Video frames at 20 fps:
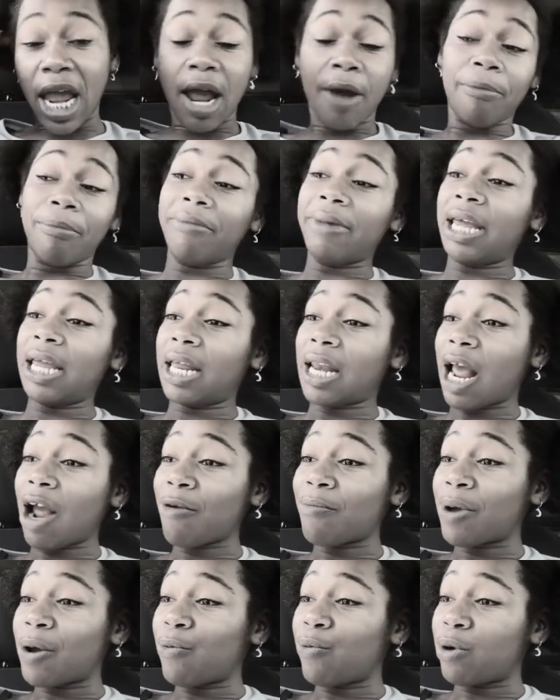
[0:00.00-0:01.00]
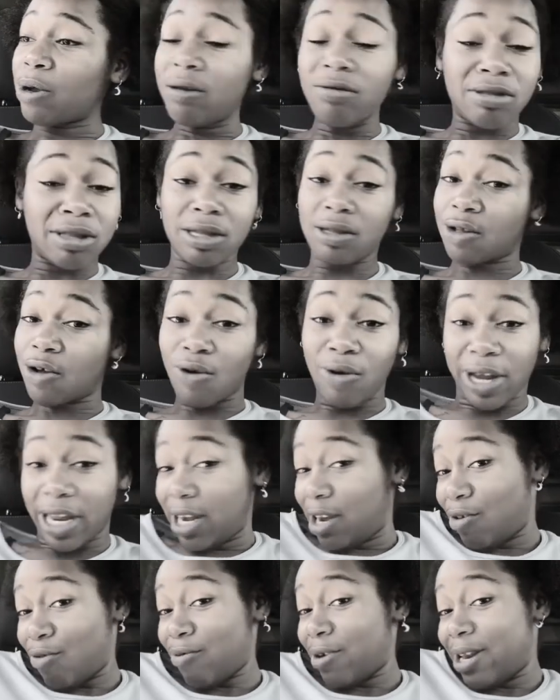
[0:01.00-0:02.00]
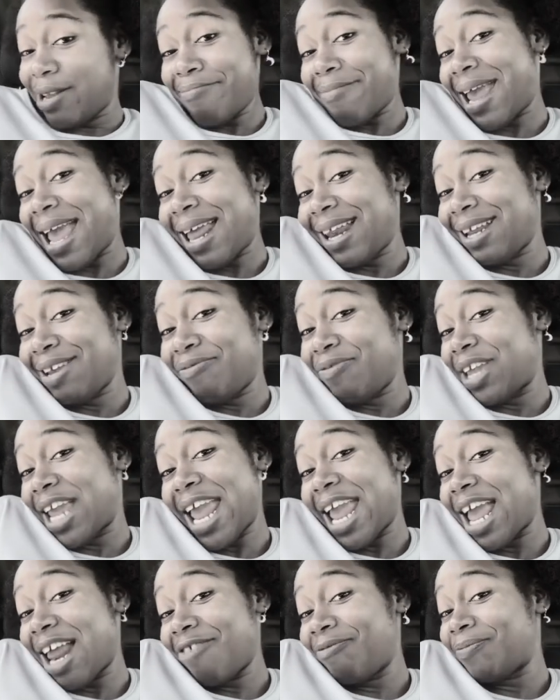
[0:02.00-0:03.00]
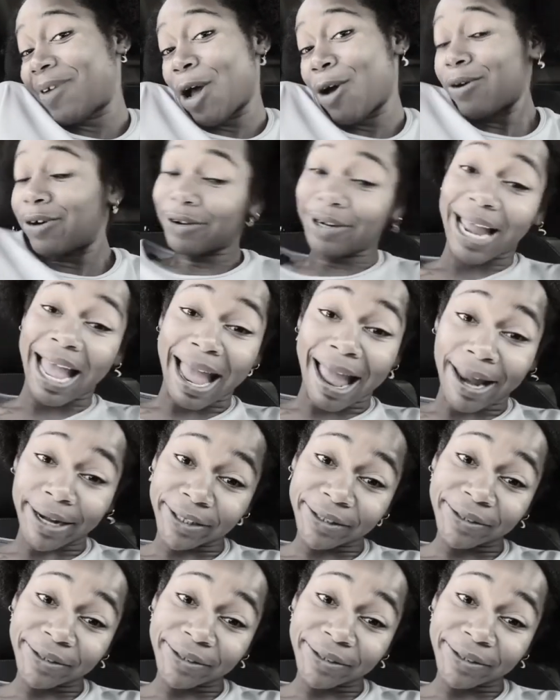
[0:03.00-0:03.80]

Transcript: Man, I remember when we was in school, it didn't really matter if you had a phone or not.